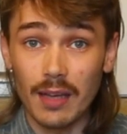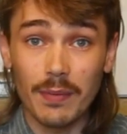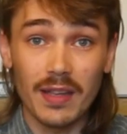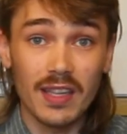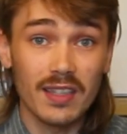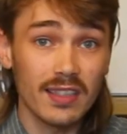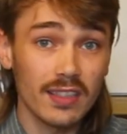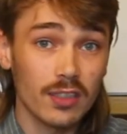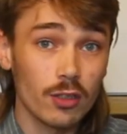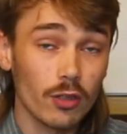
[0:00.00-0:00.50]
That
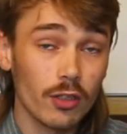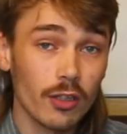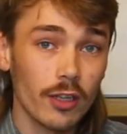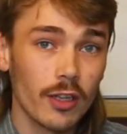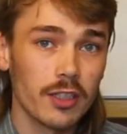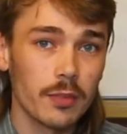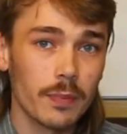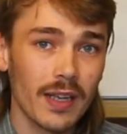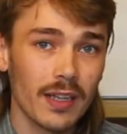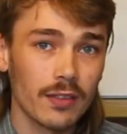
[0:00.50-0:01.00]
means it's not
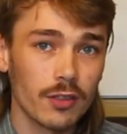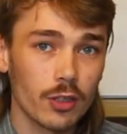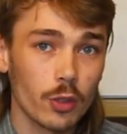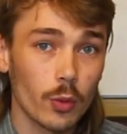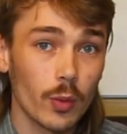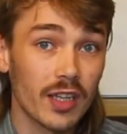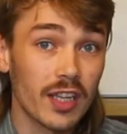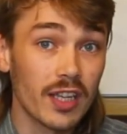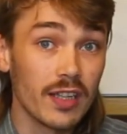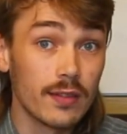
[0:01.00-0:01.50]
going to be able to
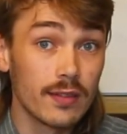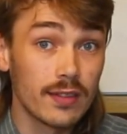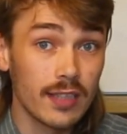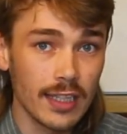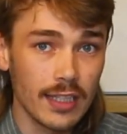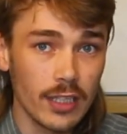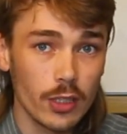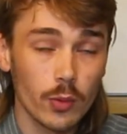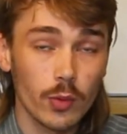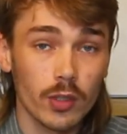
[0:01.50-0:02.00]
do a
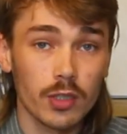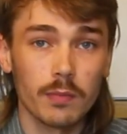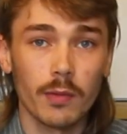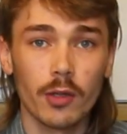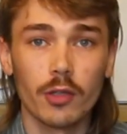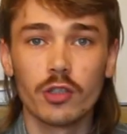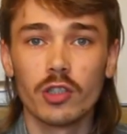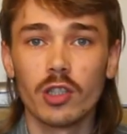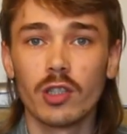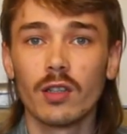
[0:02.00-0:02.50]
continuous
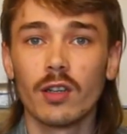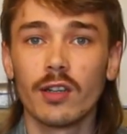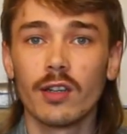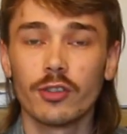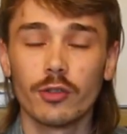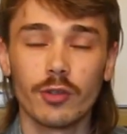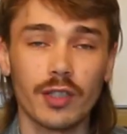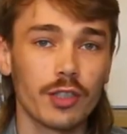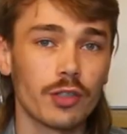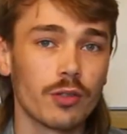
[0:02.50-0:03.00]
motion
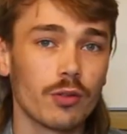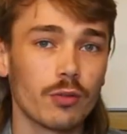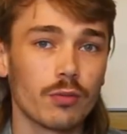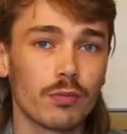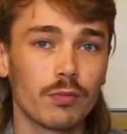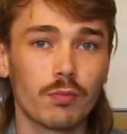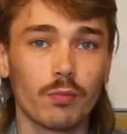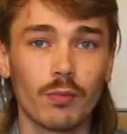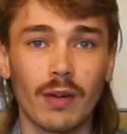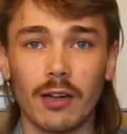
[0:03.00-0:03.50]
like
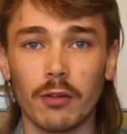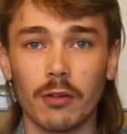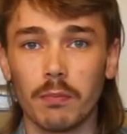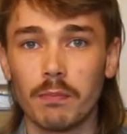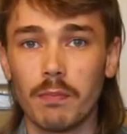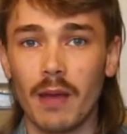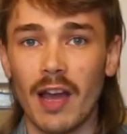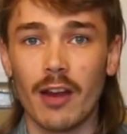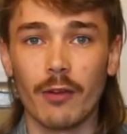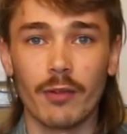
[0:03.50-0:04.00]
traditional, well,
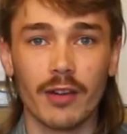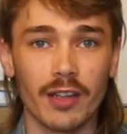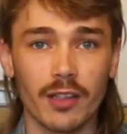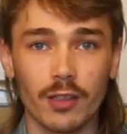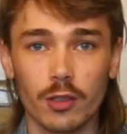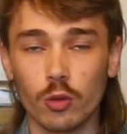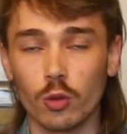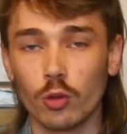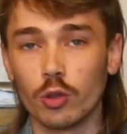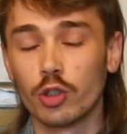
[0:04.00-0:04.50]

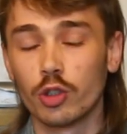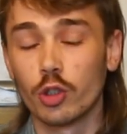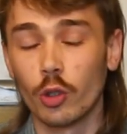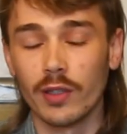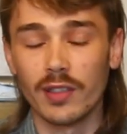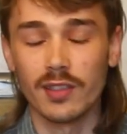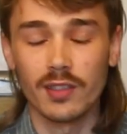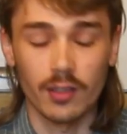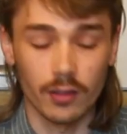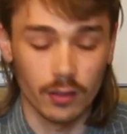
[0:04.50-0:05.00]
bearings or
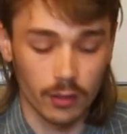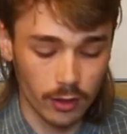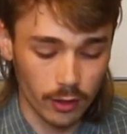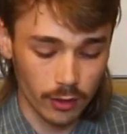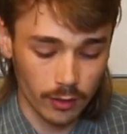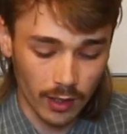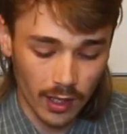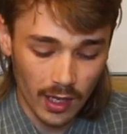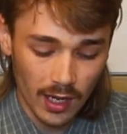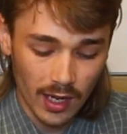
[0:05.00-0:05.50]
joints can
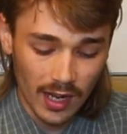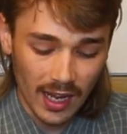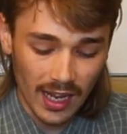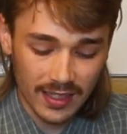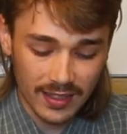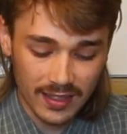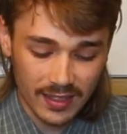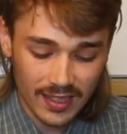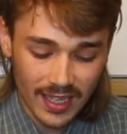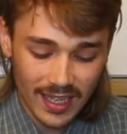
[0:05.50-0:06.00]
do.
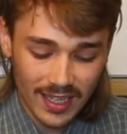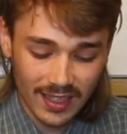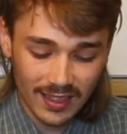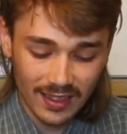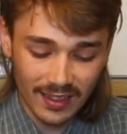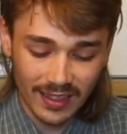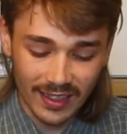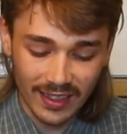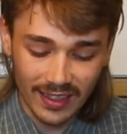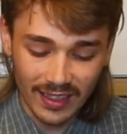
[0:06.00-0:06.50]
And
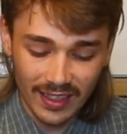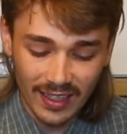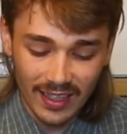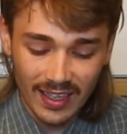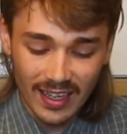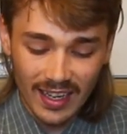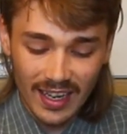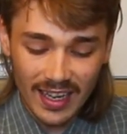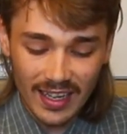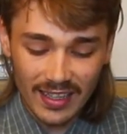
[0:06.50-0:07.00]
secondly,
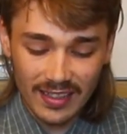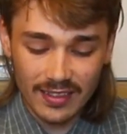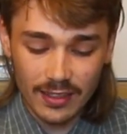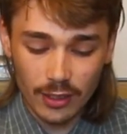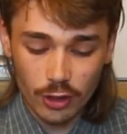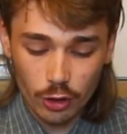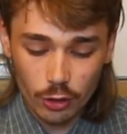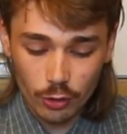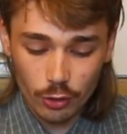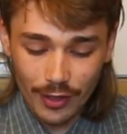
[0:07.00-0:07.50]
it's
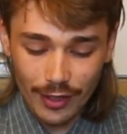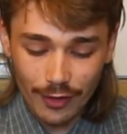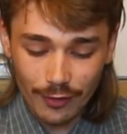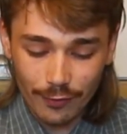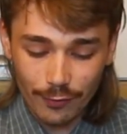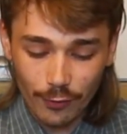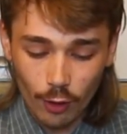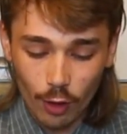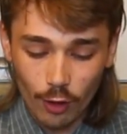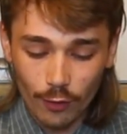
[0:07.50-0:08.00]
the
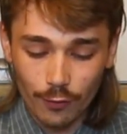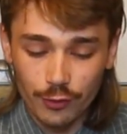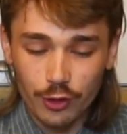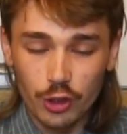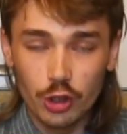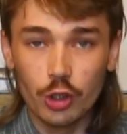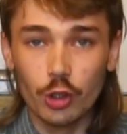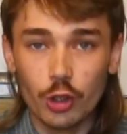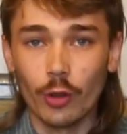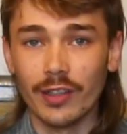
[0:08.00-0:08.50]
strength
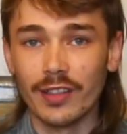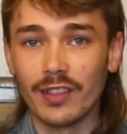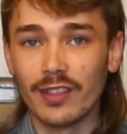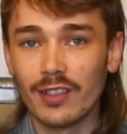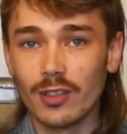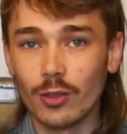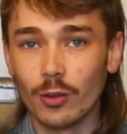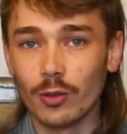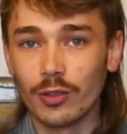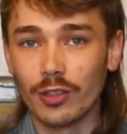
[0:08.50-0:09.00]
of
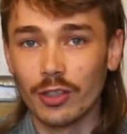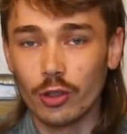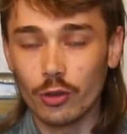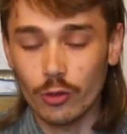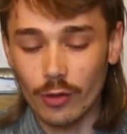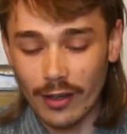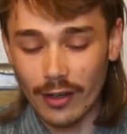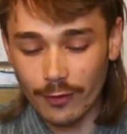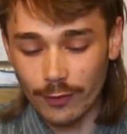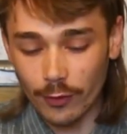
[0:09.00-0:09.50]
joints or the
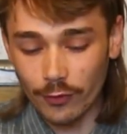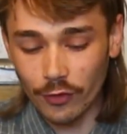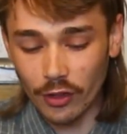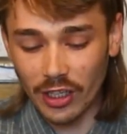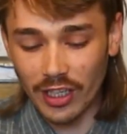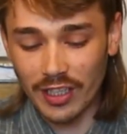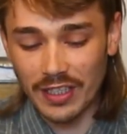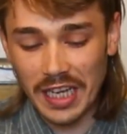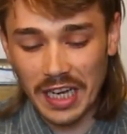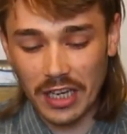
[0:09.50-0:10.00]
strength of the
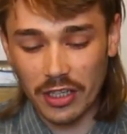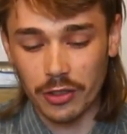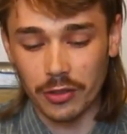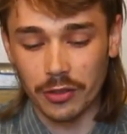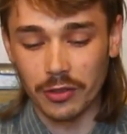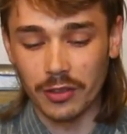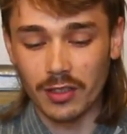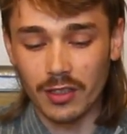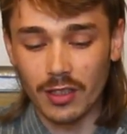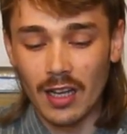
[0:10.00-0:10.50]

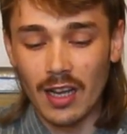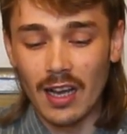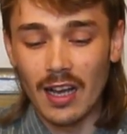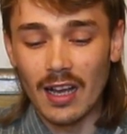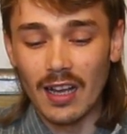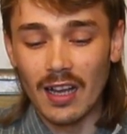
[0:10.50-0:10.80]
connections.